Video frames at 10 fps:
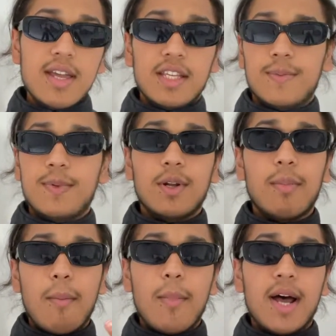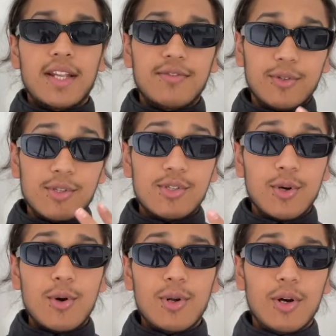it's been on my mind for so
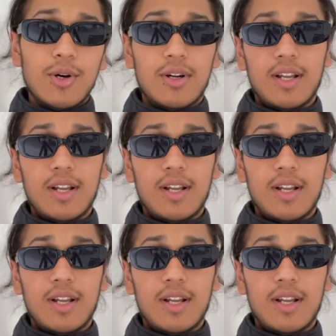long.